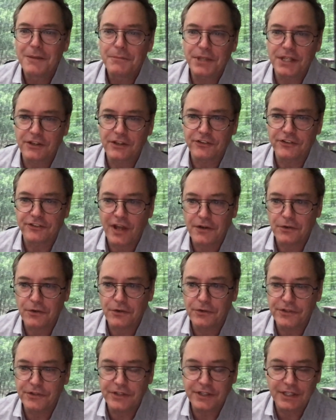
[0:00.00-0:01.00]
because not
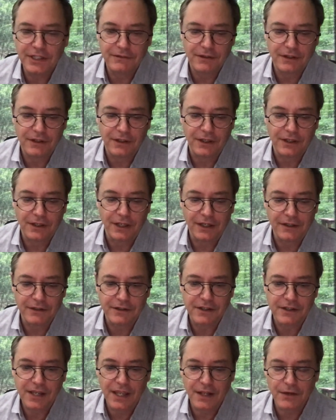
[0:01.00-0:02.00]
only uh,
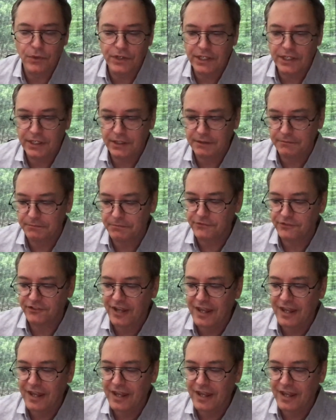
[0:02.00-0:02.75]
can we